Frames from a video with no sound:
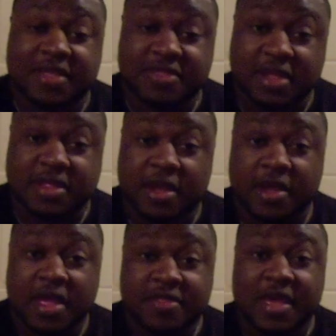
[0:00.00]
I think
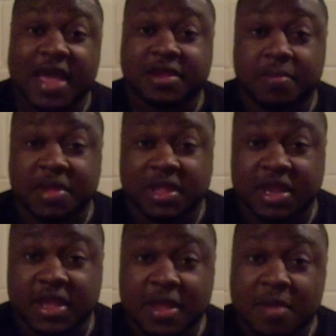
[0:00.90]
they had the
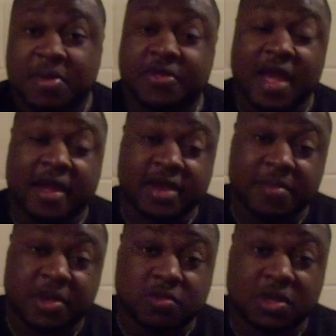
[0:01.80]
ability, but their
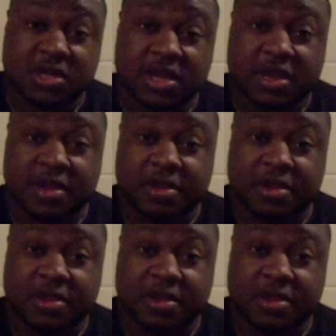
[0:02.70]
academics wasn't